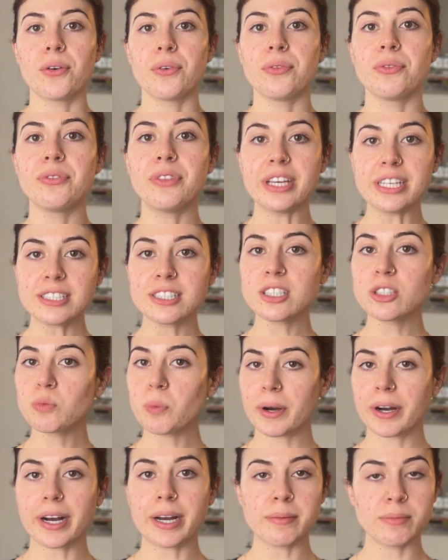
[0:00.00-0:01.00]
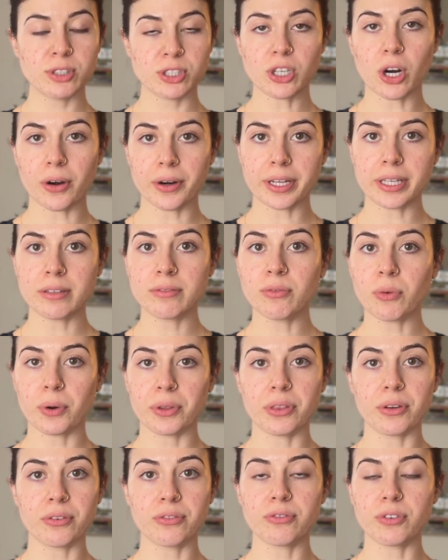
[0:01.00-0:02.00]
This is where I'm starting for
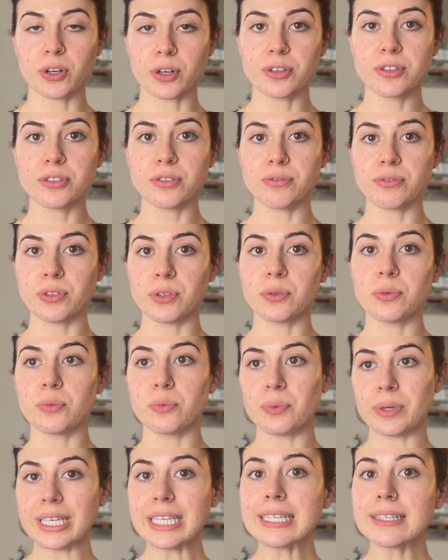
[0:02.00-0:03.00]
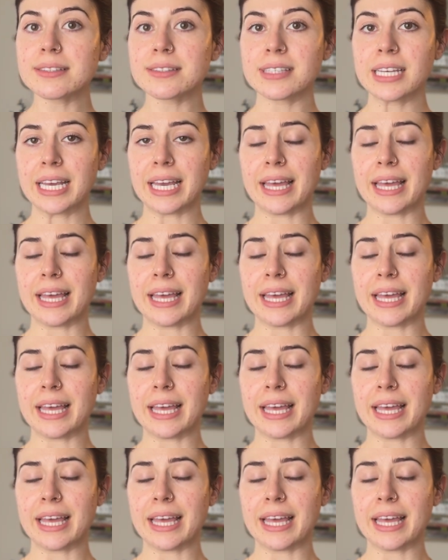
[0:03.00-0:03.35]
the first few weeks.